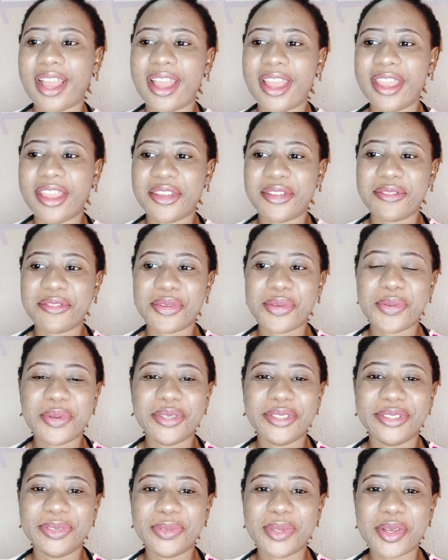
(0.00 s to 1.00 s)
Hi
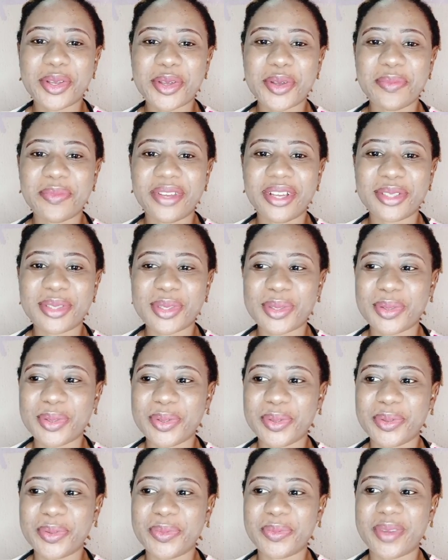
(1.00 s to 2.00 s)
everyone, welcome back
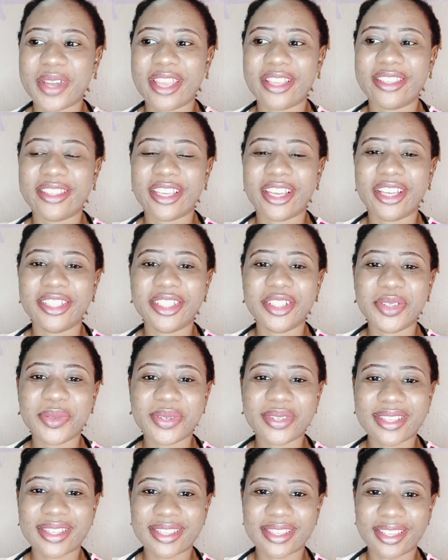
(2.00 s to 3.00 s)
to my channel
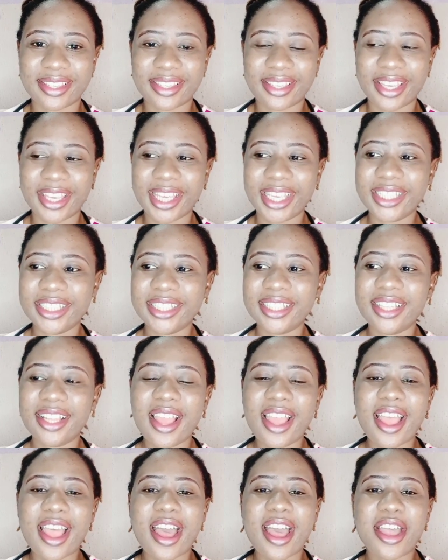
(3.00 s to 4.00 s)
once again.
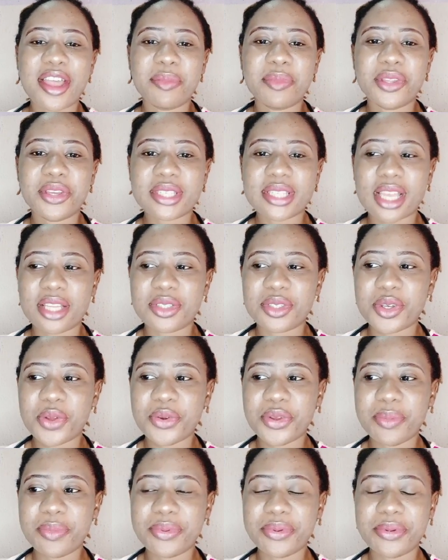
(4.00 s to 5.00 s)
I am Noz
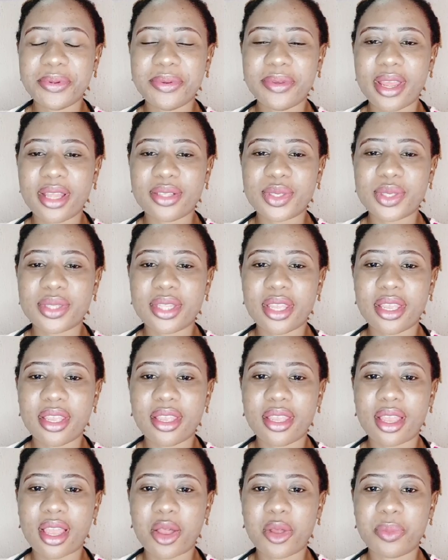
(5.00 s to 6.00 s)
Adorable and
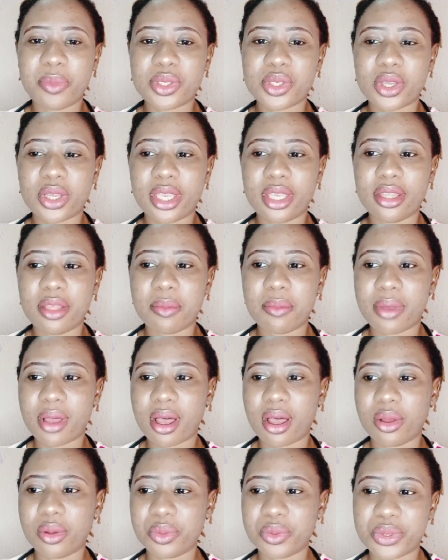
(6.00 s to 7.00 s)
today I'll be talking
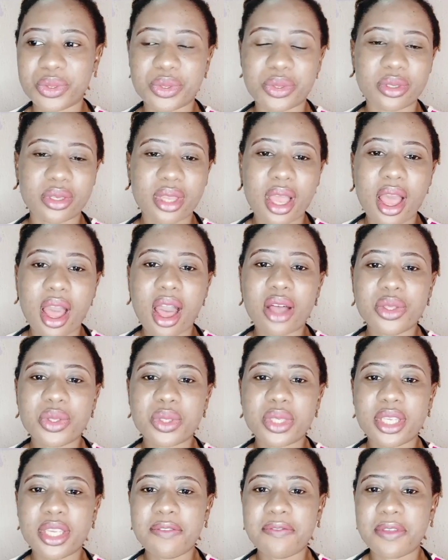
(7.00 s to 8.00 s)
about how to
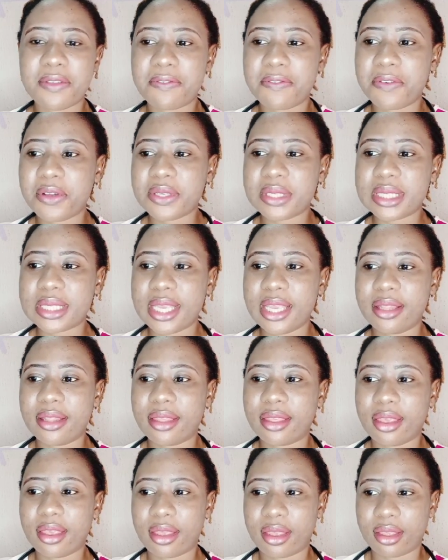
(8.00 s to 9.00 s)
give a first aid
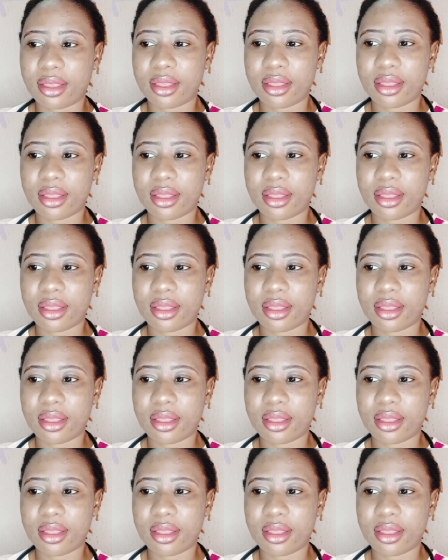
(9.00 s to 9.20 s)
care